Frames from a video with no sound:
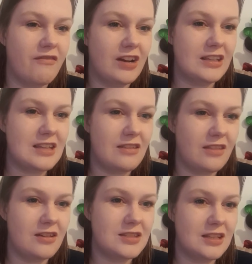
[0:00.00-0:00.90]
really say that
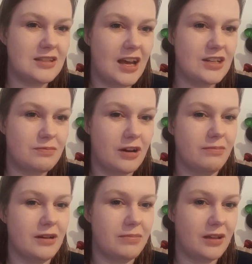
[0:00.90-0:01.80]
those things are age
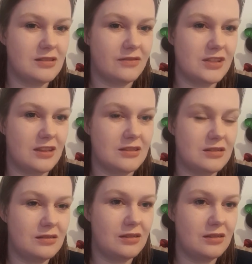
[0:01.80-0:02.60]
appropriate because obviously there's